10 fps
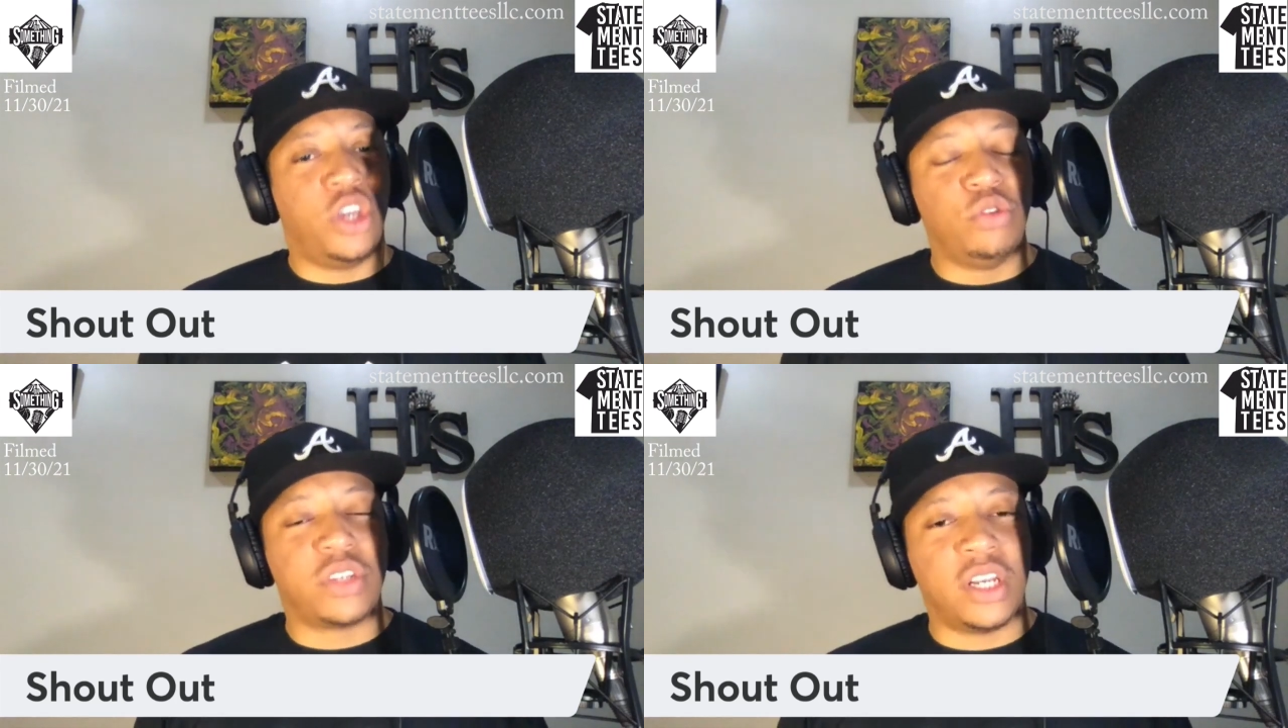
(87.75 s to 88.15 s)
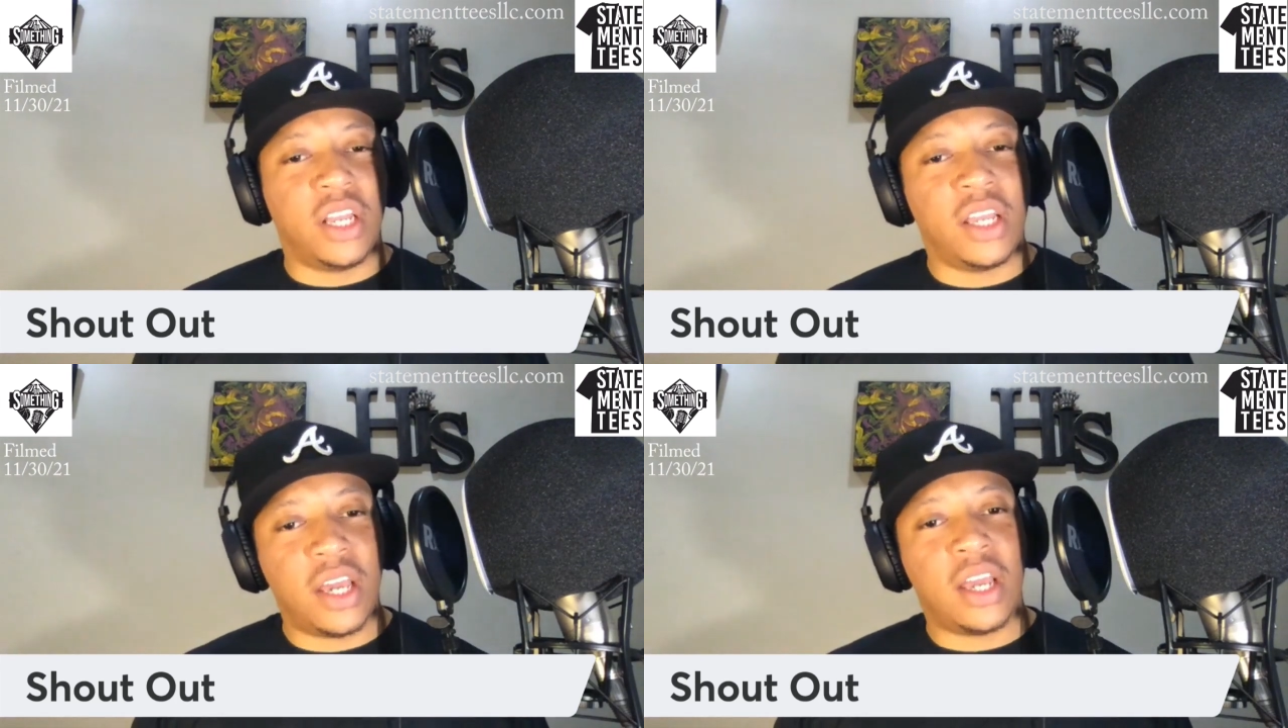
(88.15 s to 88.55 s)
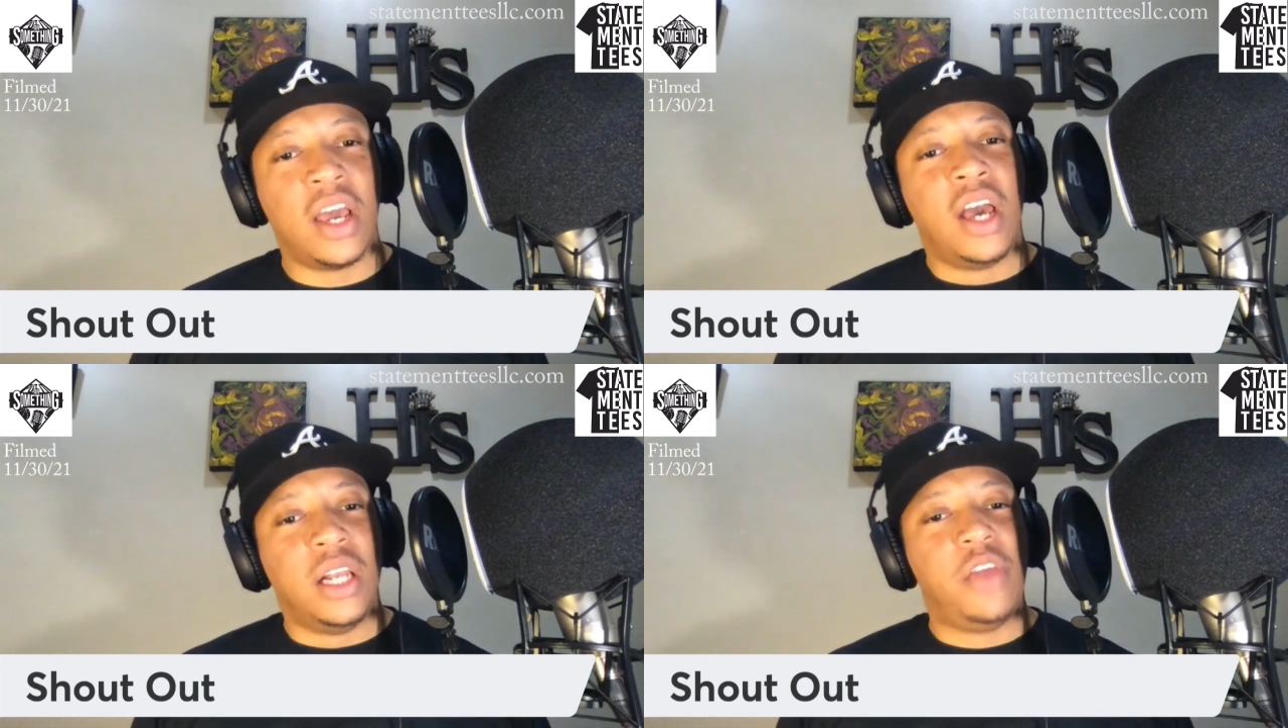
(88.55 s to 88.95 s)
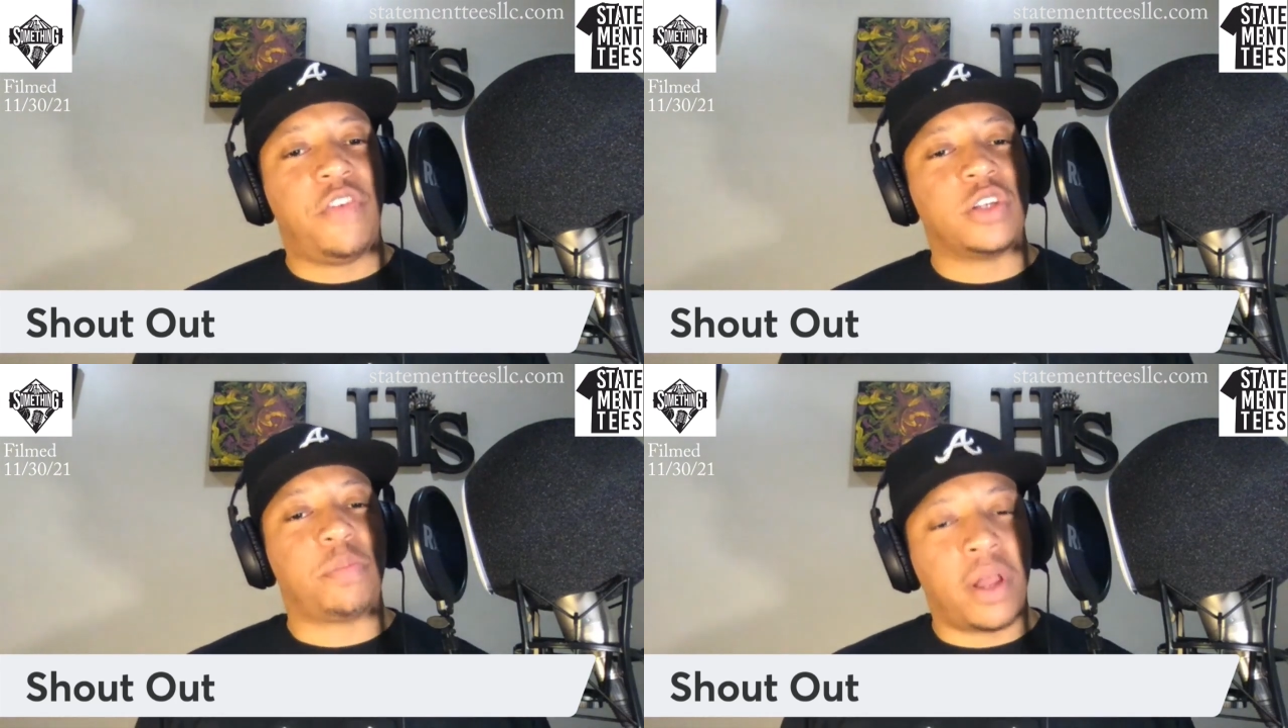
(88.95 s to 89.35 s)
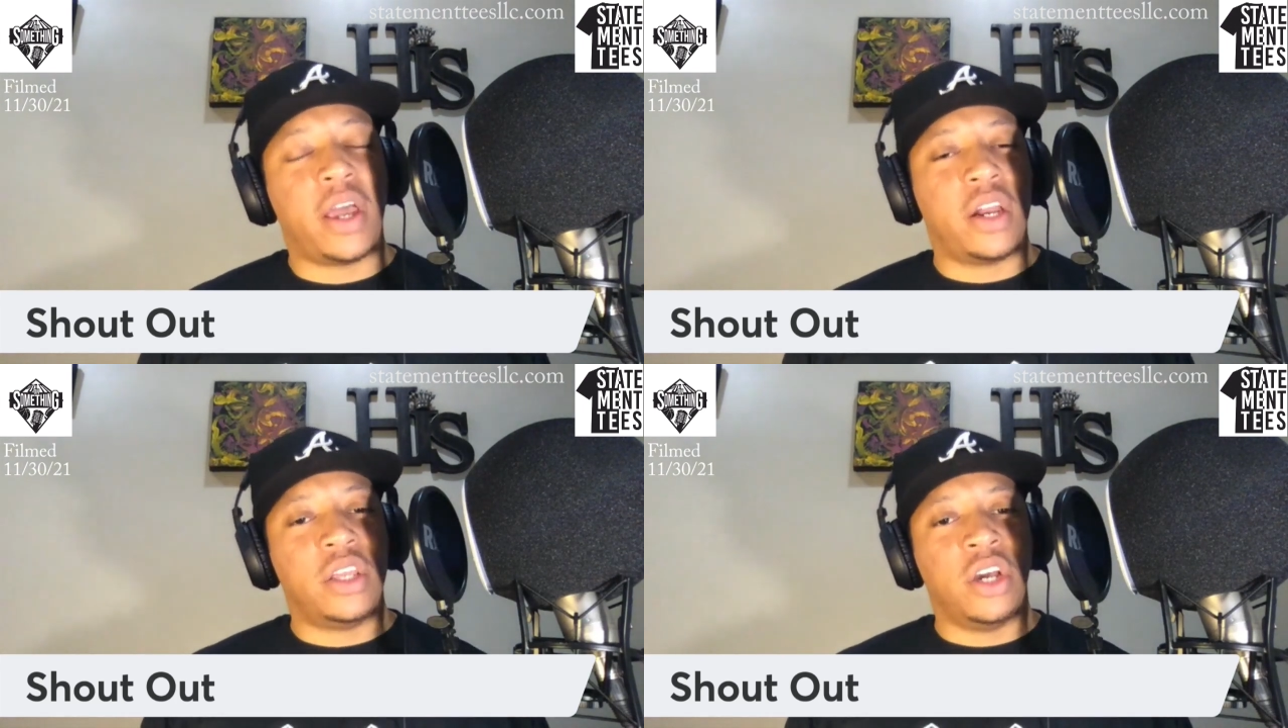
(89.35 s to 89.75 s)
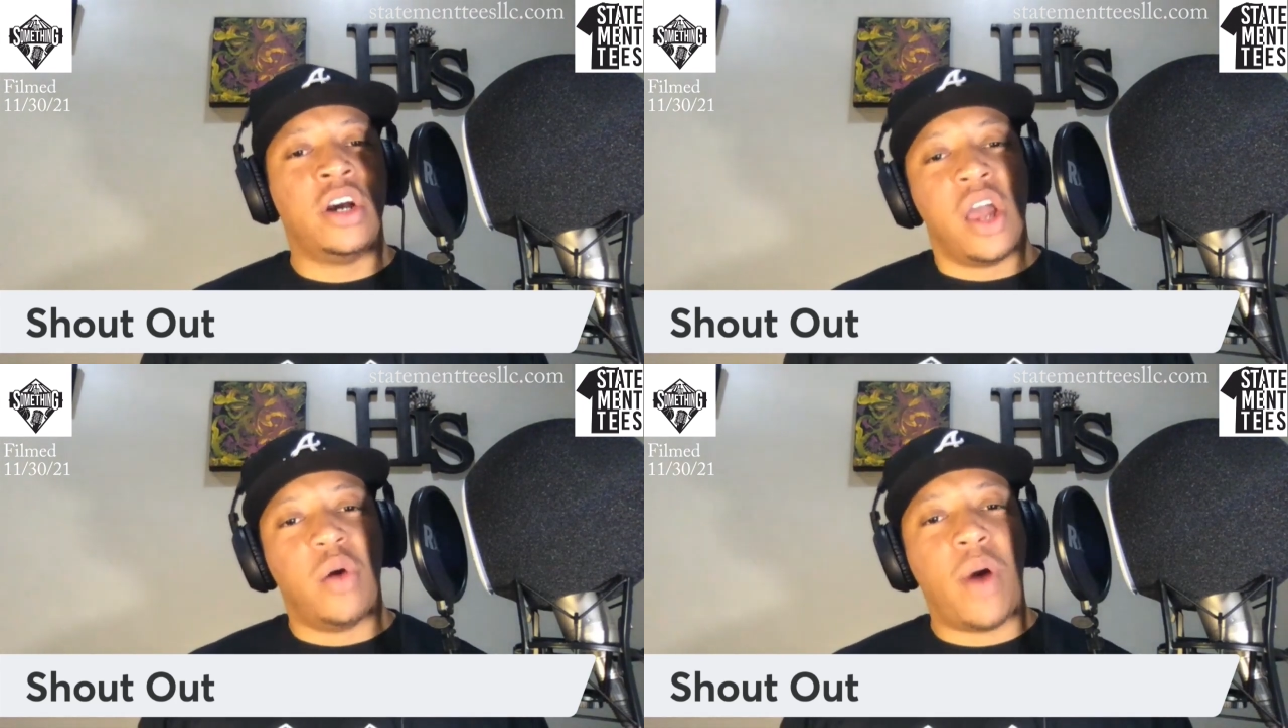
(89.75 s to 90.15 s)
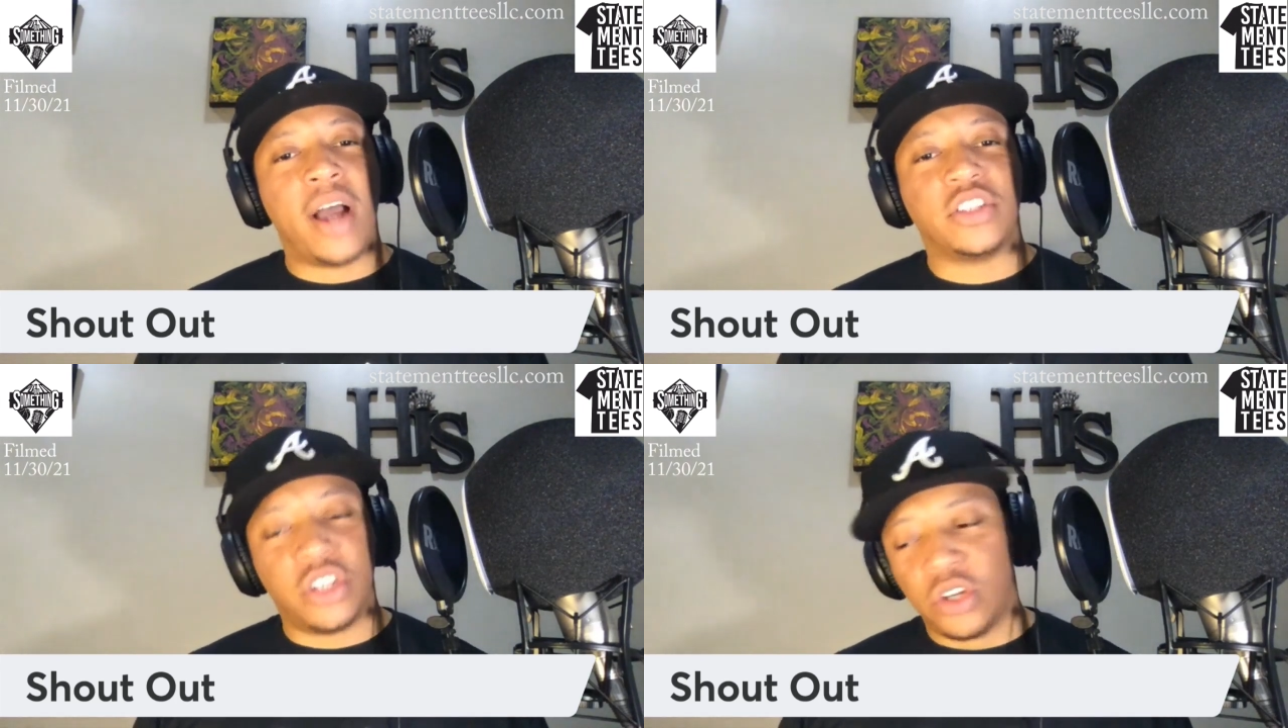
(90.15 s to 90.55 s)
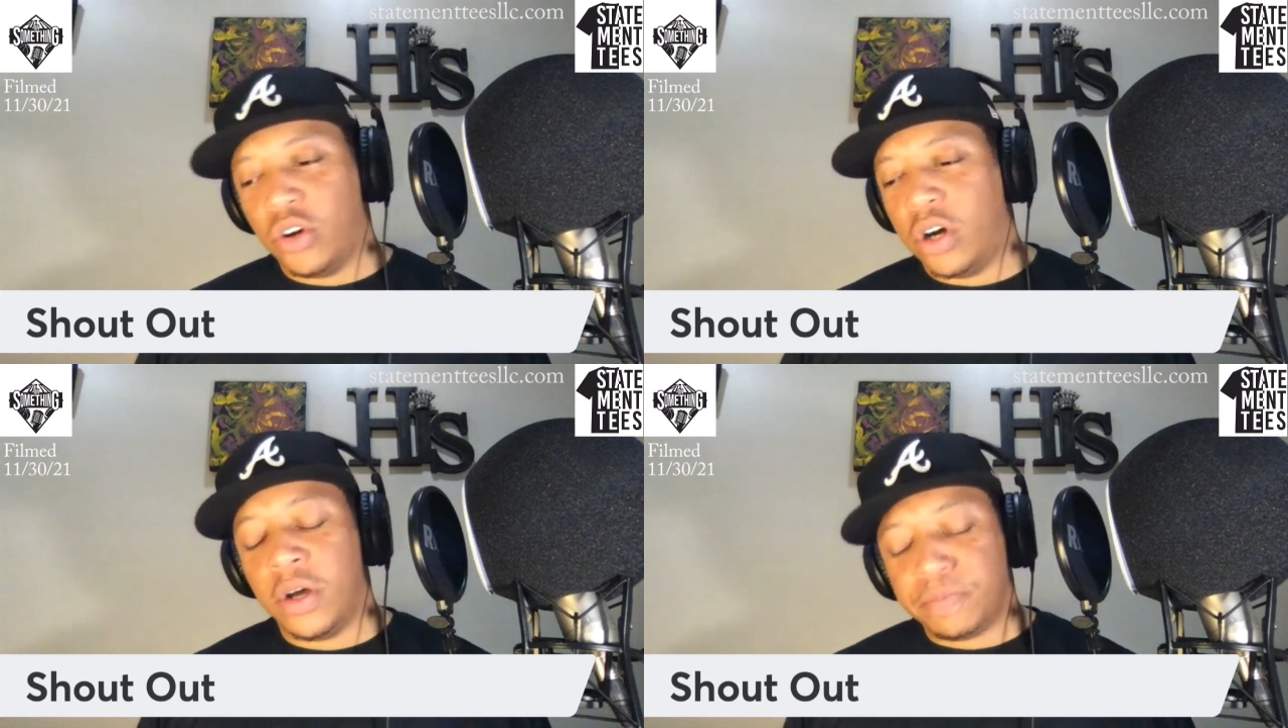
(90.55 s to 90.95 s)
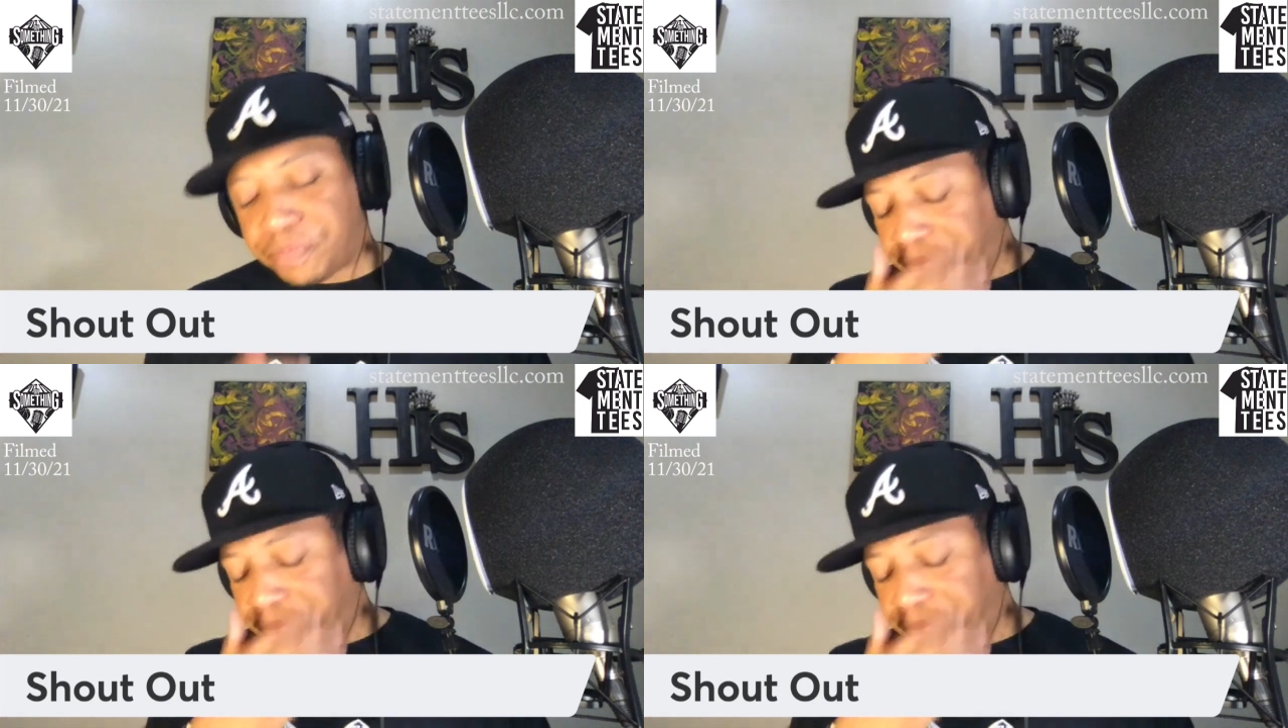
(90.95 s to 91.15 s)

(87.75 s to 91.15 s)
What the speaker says: Houston didn't get defensive player of the year and why Shador